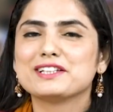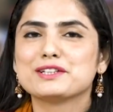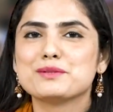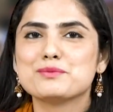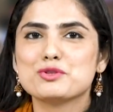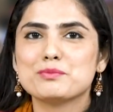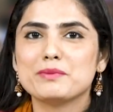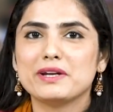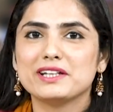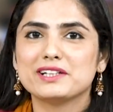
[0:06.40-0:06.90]

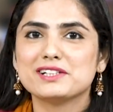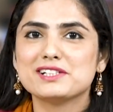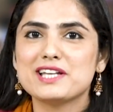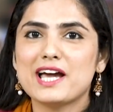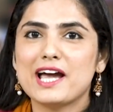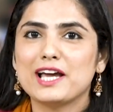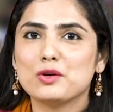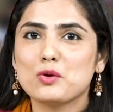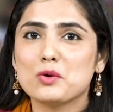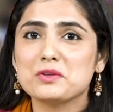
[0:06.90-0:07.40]
welcome to Medical
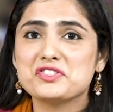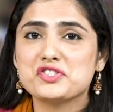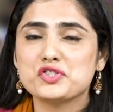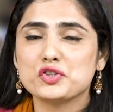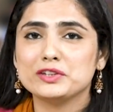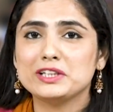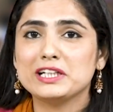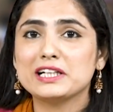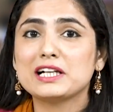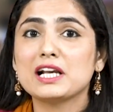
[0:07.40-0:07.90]
Dialogues
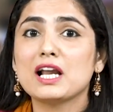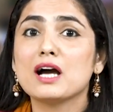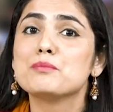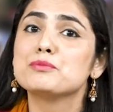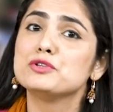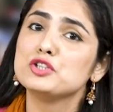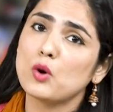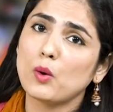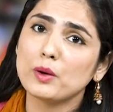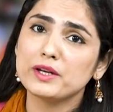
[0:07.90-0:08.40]
Journal
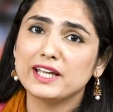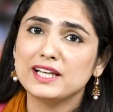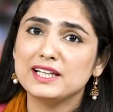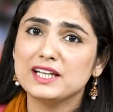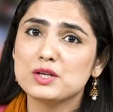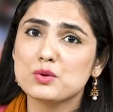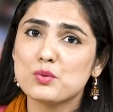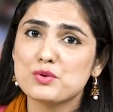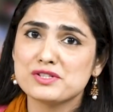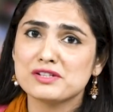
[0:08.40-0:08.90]
Club, your
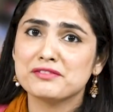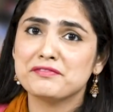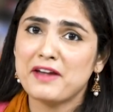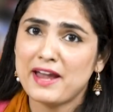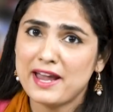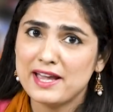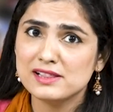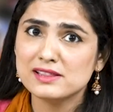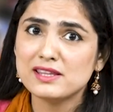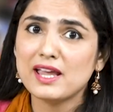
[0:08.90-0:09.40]
daily dose of
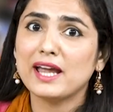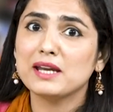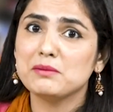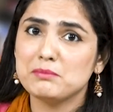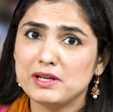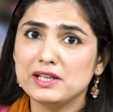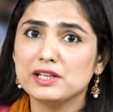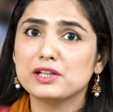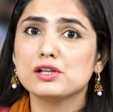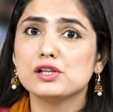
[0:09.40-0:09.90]
health
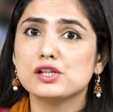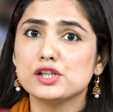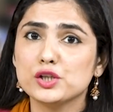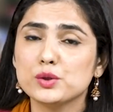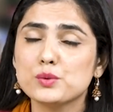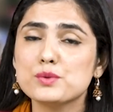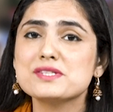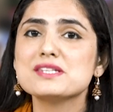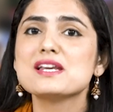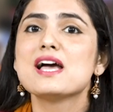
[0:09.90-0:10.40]
and medical
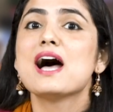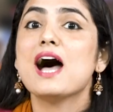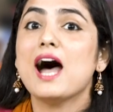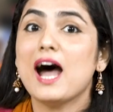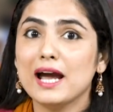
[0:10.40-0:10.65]
news.